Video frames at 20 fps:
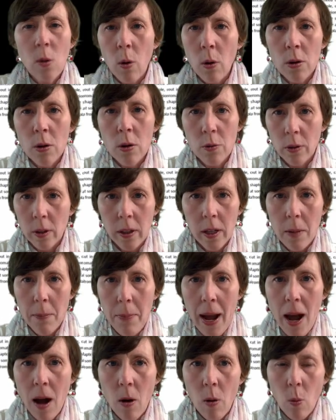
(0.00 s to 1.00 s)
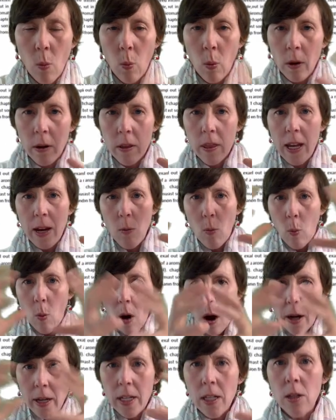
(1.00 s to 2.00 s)
course really about? What are they
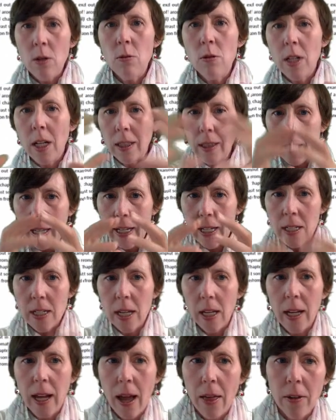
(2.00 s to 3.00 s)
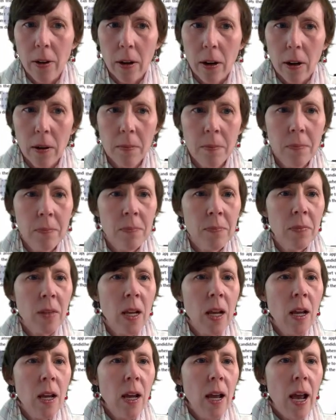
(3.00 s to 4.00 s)
wanting you to link together?
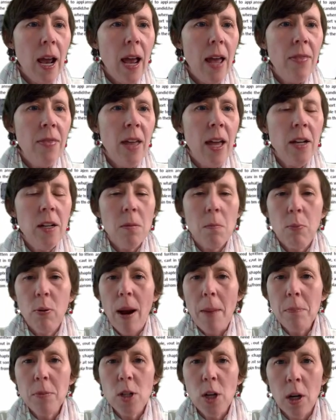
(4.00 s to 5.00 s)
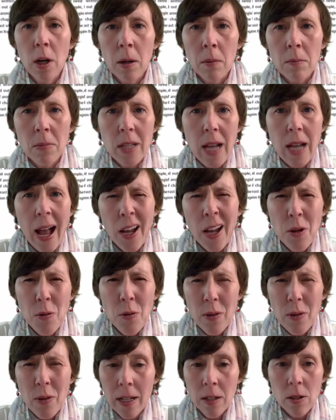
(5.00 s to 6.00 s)
And then prep terms. How do
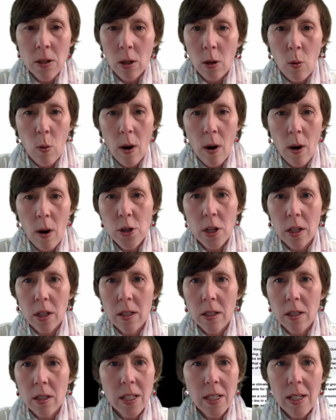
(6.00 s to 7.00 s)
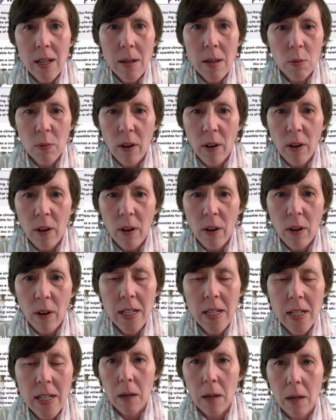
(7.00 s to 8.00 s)
you answer questions? This seems very
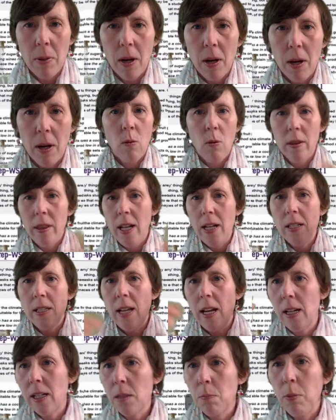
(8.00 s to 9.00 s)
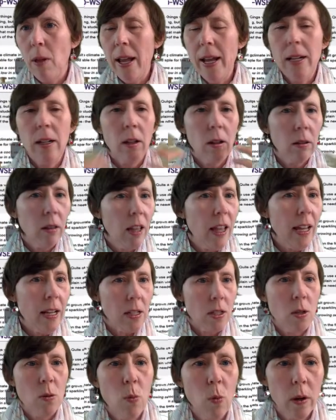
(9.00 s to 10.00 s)
basic, but when they say explain or
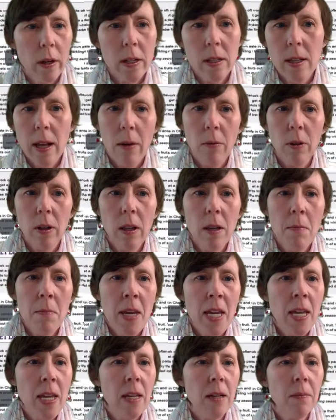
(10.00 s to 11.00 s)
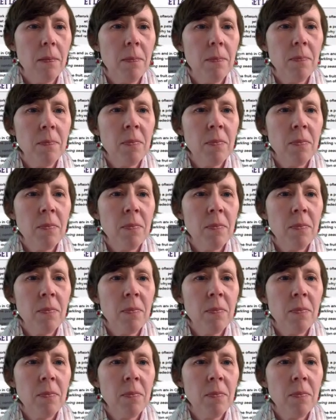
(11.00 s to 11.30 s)
list, what does that really mean?